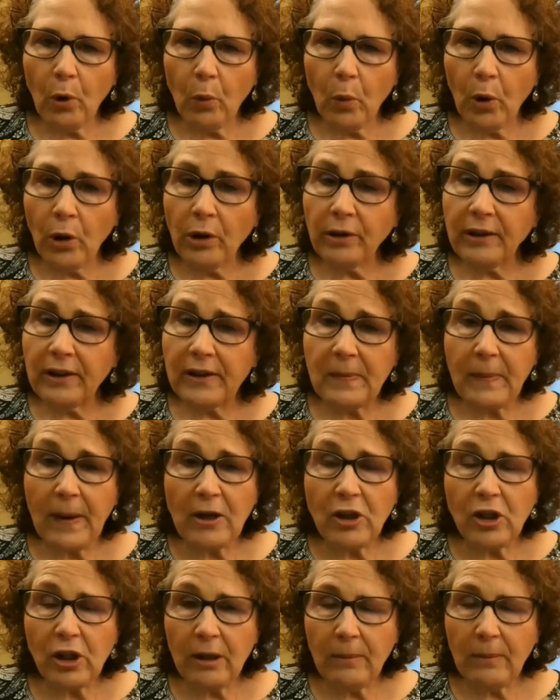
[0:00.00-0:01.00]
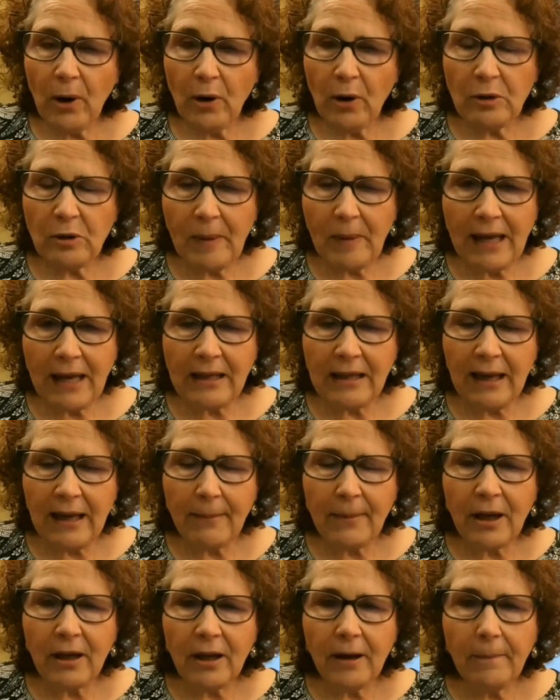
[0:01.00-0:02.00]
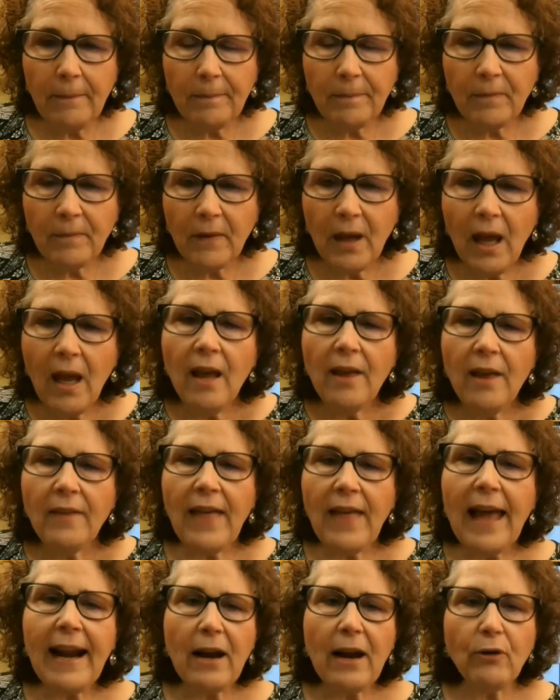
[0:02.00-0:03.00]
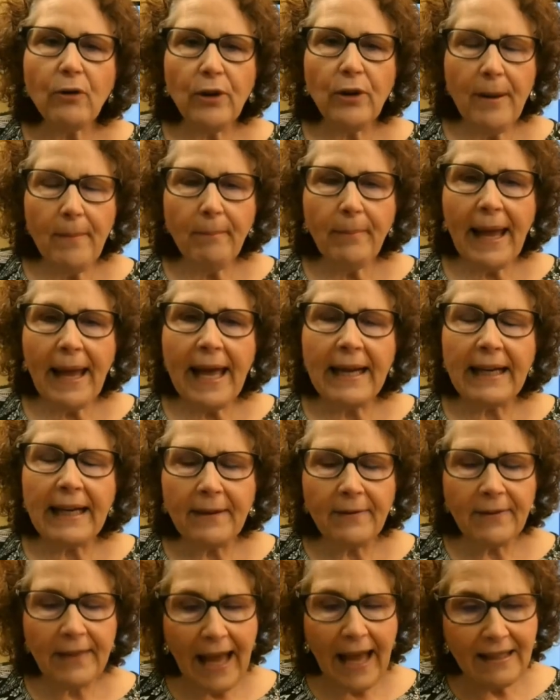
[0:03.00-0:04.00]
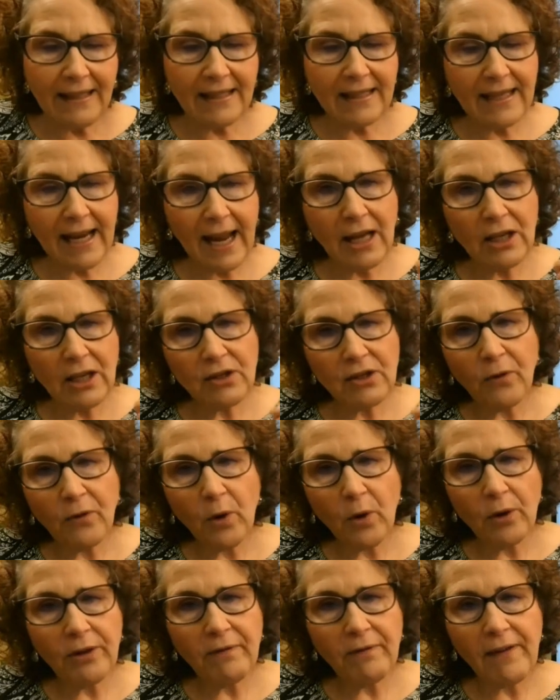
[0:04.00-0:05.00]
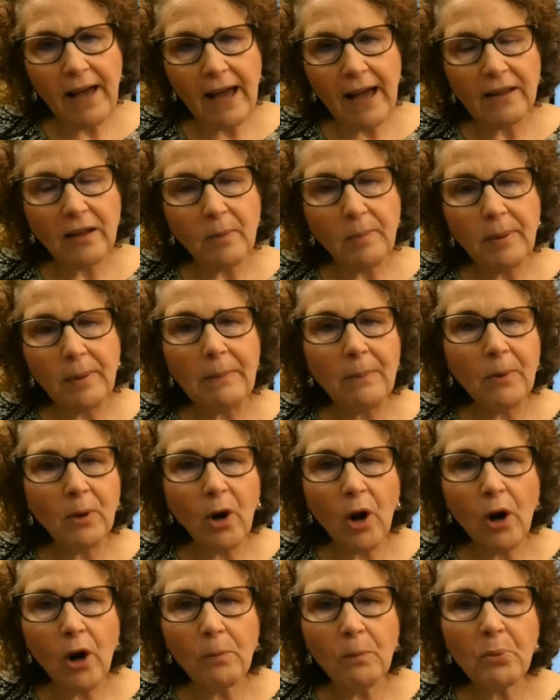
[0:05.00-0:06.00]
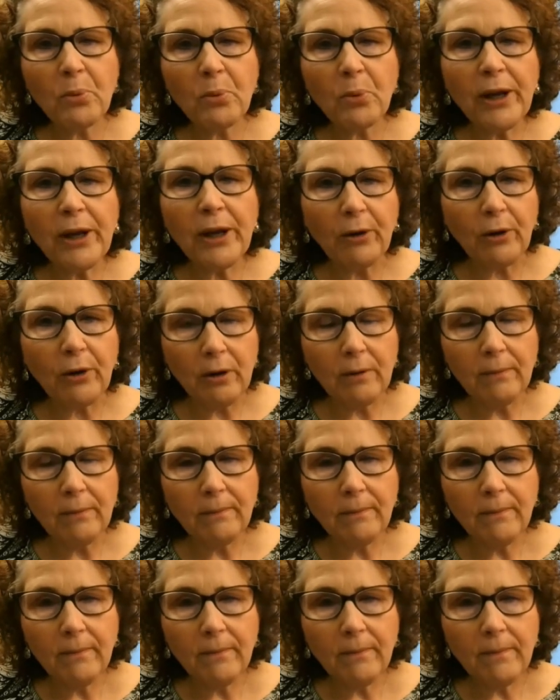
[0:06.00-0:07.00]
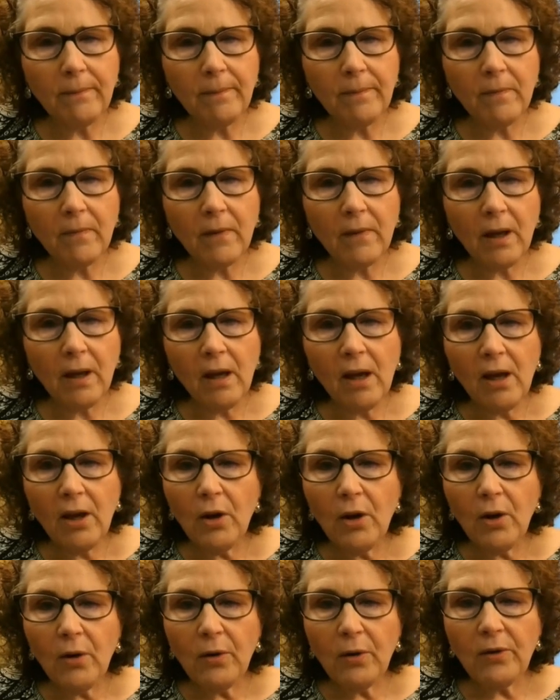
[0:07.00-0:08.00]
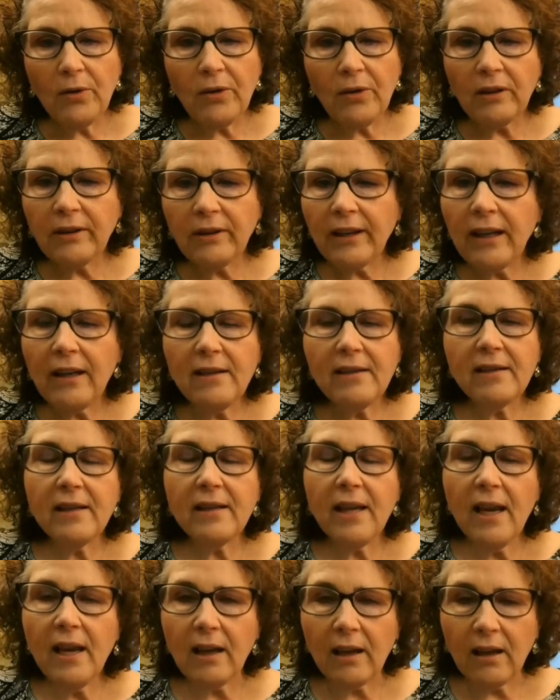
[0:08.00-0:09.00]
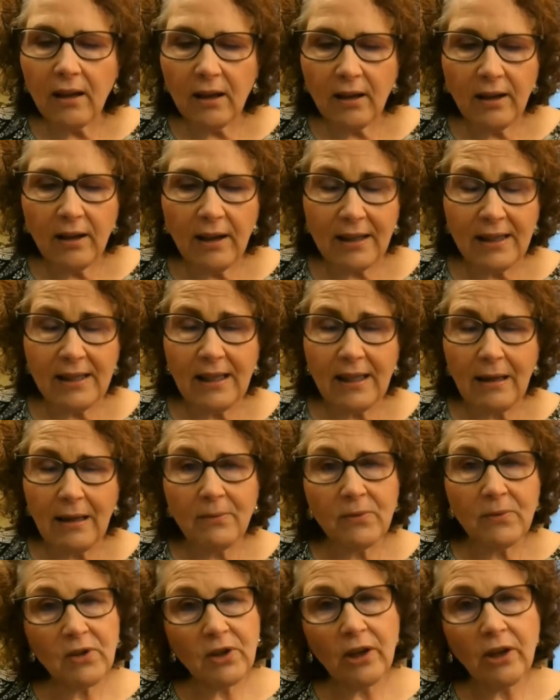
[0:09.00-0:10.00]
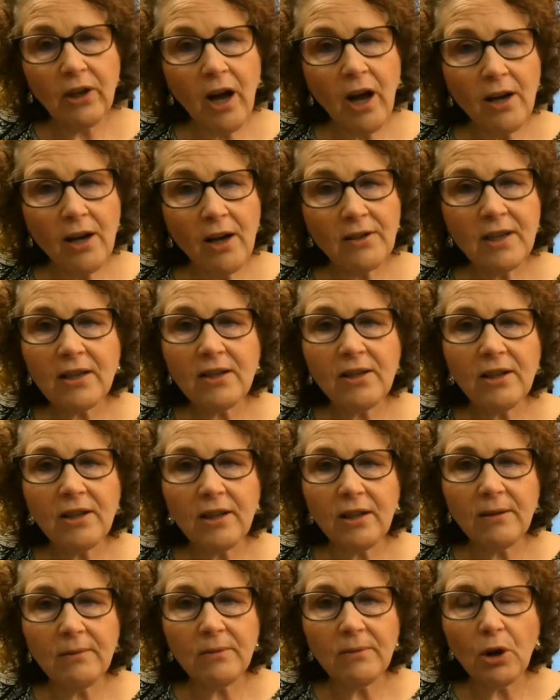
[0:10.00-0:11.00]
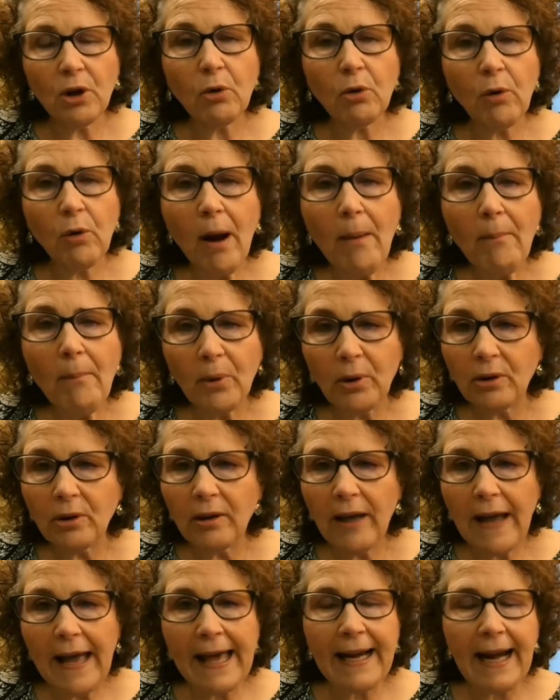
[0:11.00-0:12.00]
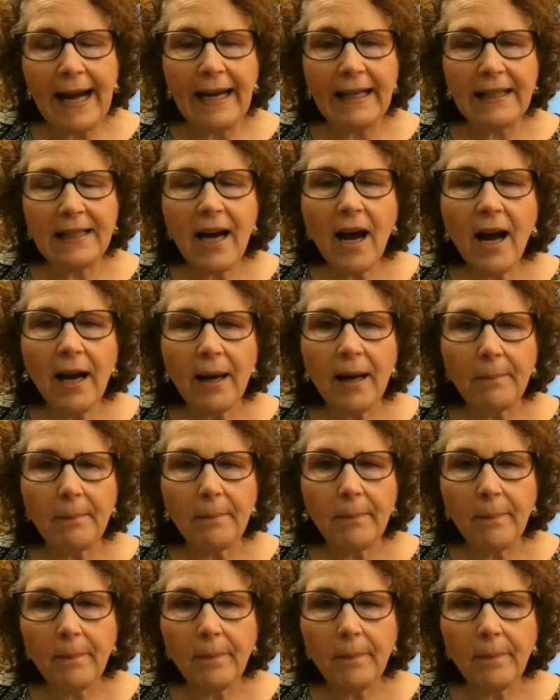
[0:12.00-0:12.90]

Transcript: world, especially post-pandemic. That acronym, BANI, that stands for the fact that people are brittle. The littlest thing, it seems, can cause us to crumble at any time.